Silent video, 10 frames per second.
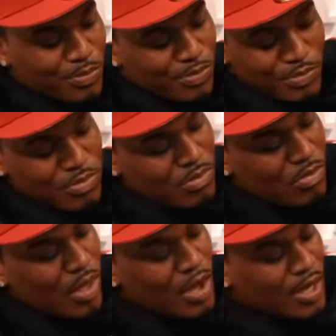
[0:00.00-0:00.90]
on me?
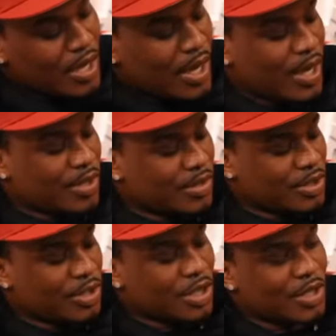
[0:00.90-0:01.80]
Yeah, you.
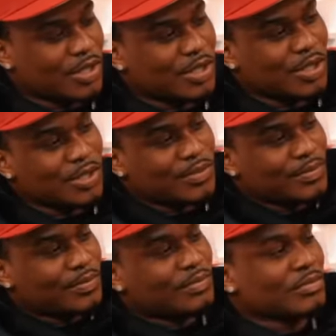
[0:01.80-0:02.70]
In Jersey. How you think
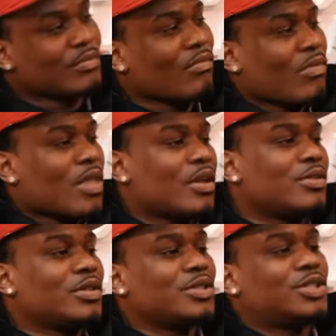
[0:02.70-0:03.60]
nah, like, why
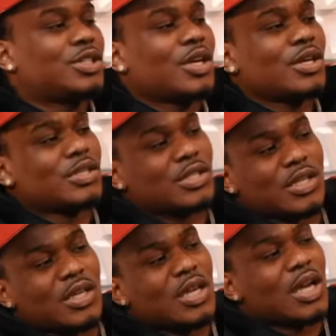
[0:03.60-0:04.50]
you think you got the ups
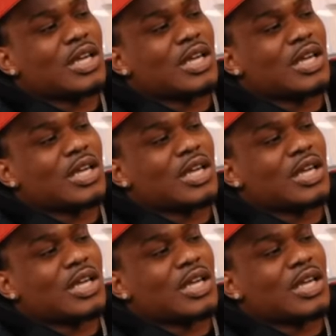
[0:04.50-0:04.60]
on me?